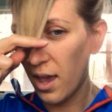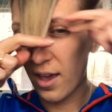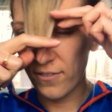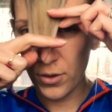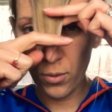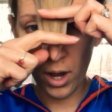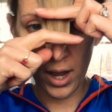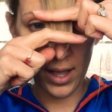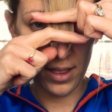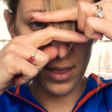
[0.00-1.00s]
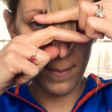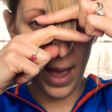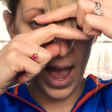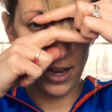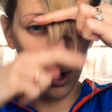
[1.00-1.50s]
If you cut them
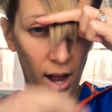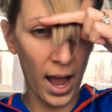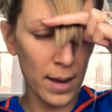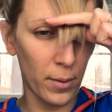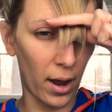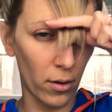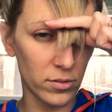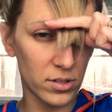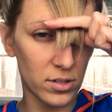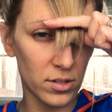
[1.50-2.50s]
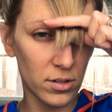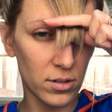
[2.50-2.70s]
at your eyebrows,